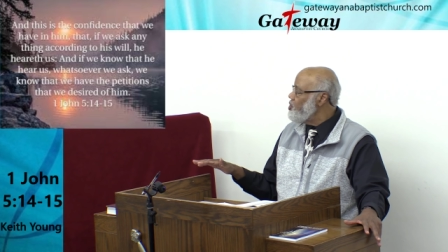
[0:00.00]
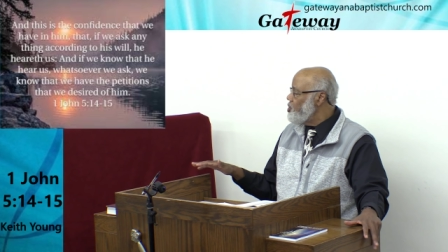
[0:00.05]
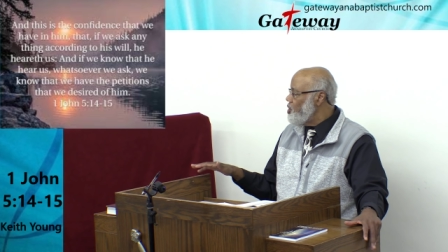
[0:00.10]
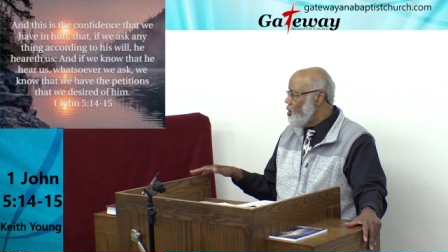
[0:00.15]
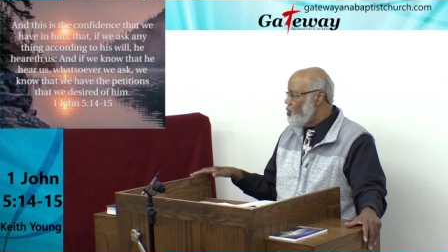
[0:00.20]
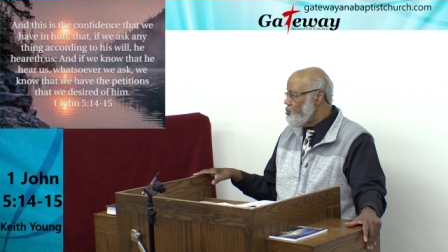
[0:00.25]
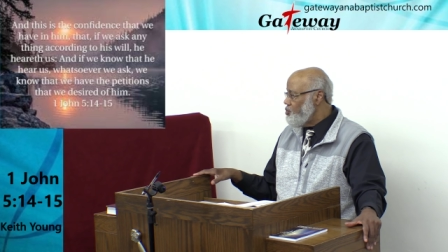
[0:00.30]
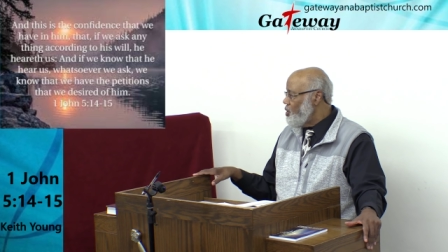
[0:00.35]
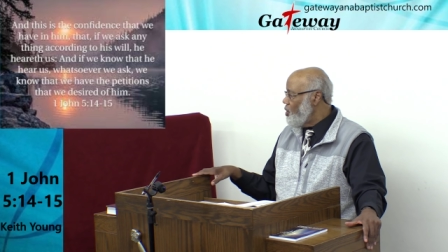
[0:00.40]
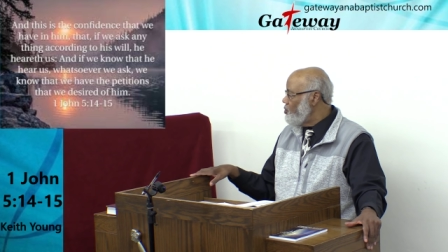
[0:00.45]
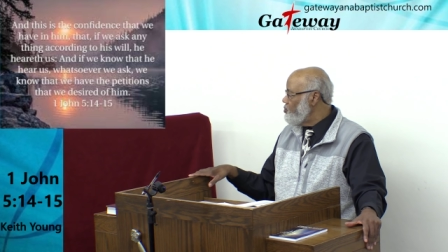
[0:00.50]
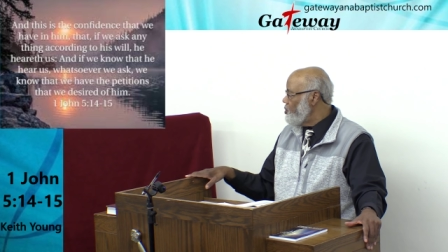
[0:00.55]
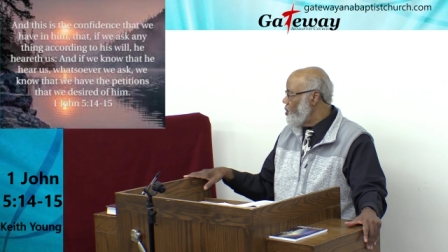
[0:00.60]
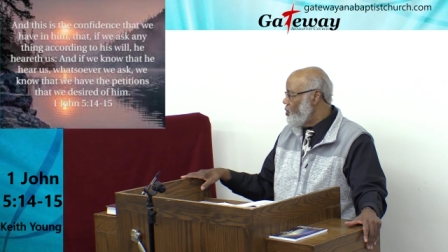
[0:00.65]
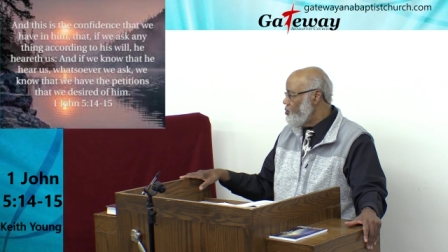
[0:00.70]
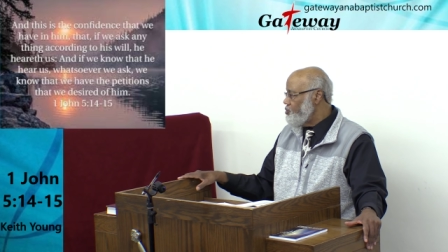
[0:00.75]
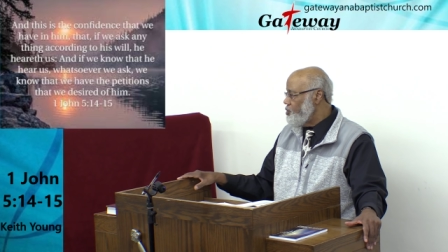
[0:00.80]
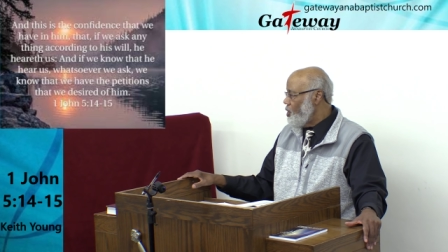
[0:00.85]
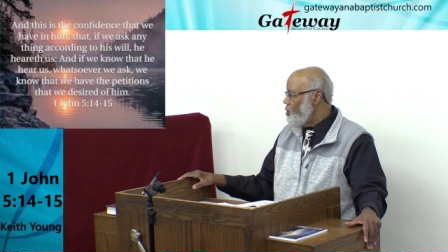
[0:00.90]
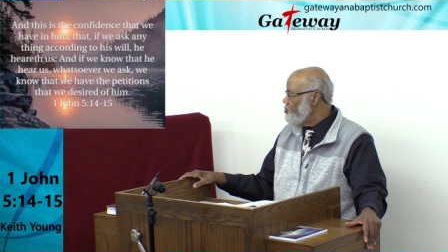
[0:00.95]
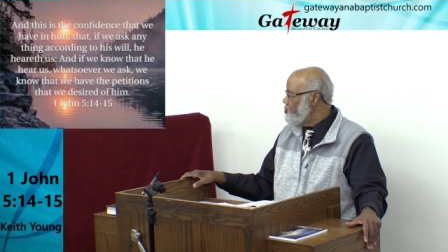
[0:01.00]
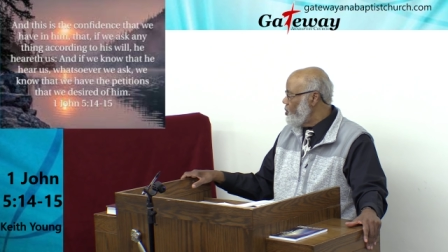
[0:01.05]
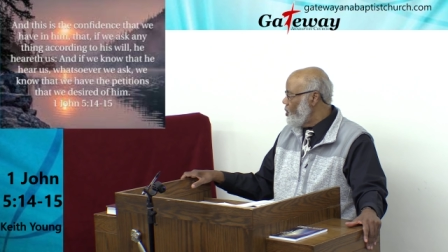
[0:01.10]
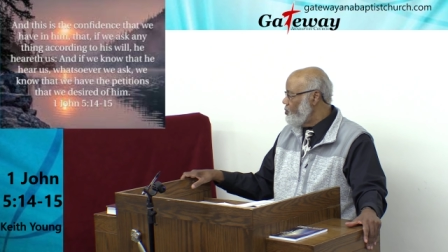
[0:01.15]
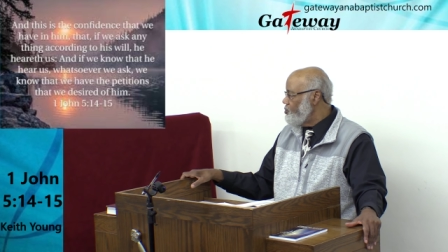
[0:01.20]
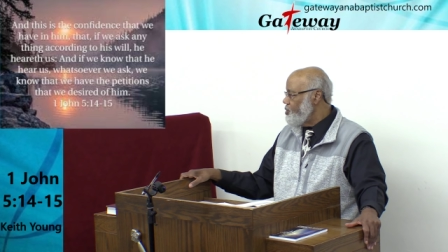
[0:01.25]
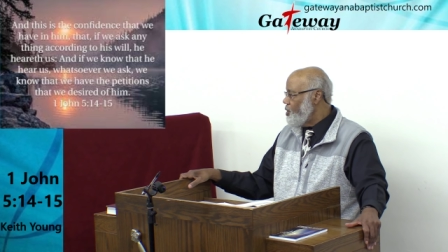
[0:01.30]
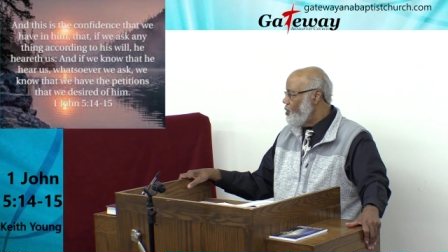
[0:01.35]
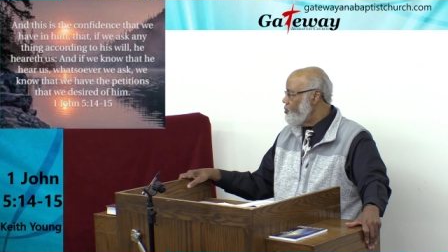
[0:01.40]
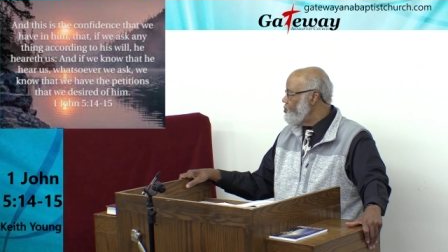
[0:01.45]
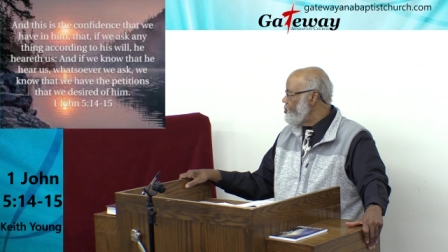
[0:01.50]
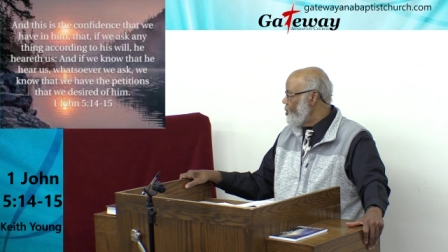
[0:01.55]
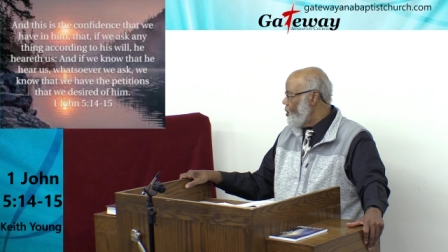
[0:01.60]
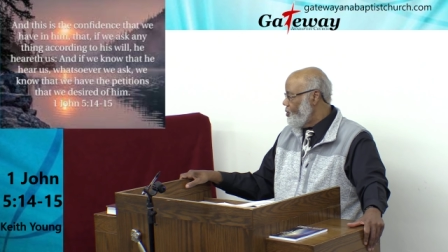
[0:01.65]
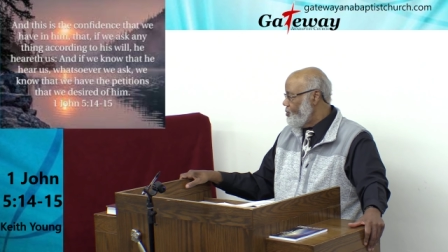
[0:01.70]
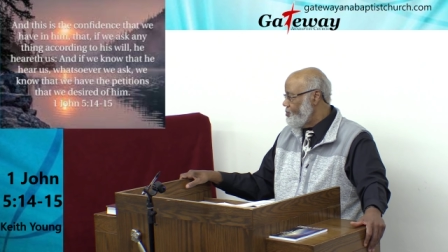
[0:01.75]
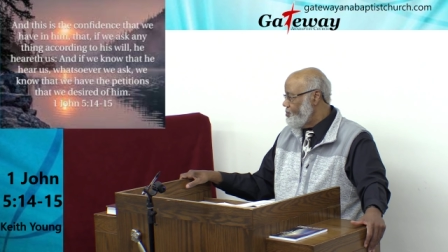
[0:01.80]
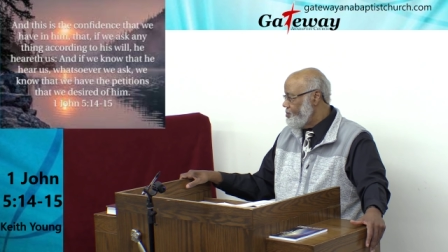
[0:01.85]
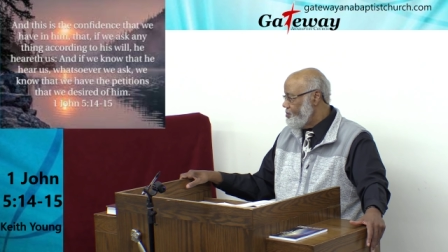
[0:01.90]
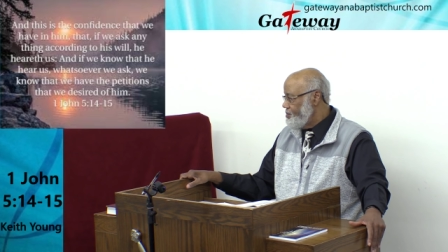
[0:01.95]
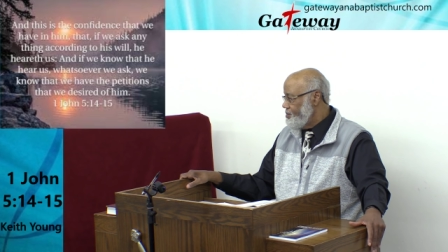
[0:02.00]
no, no, no, no, no, no, no.